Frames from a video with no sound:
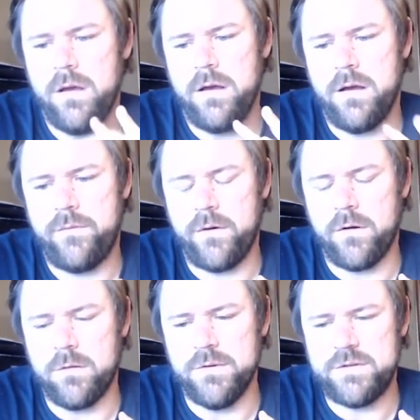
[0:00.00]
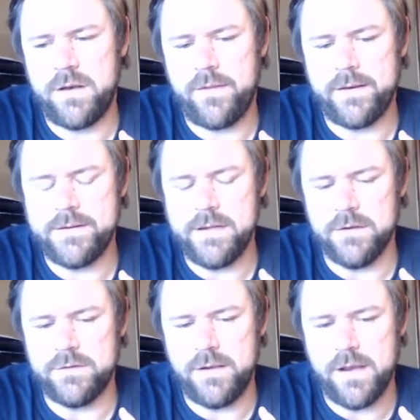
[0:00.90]
uh, if you're in oklahoma city i think
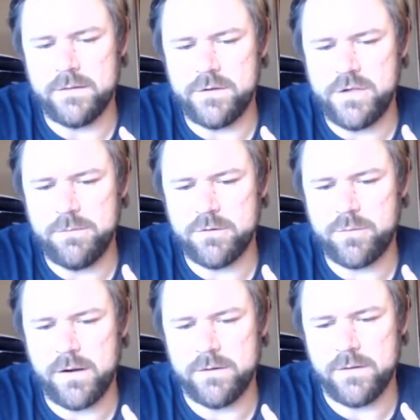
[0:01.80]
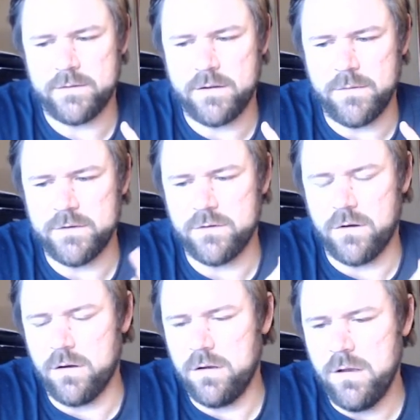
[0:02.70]
tlc has the cheapest price last time i
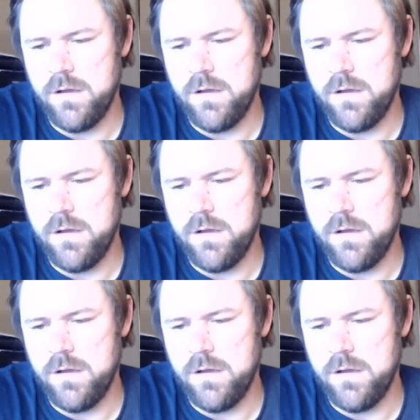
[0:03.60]
saw